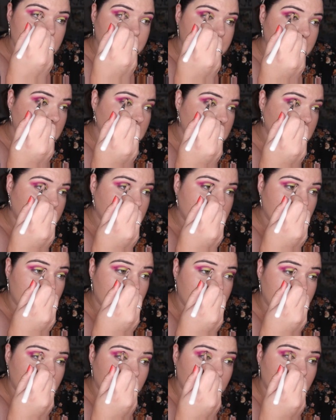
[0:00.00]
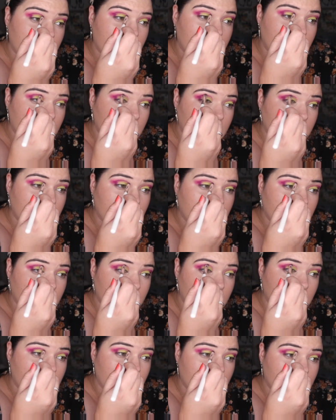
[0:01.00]
just because I'm trying to be uh,
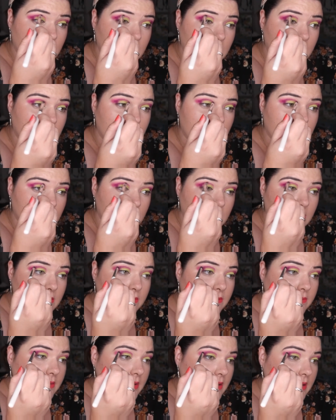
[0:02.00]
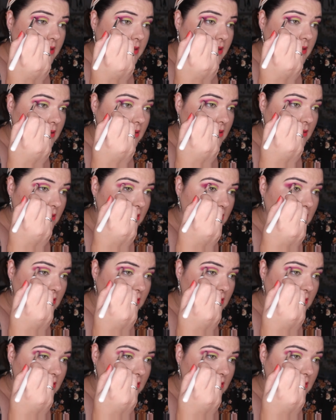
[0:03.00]
very,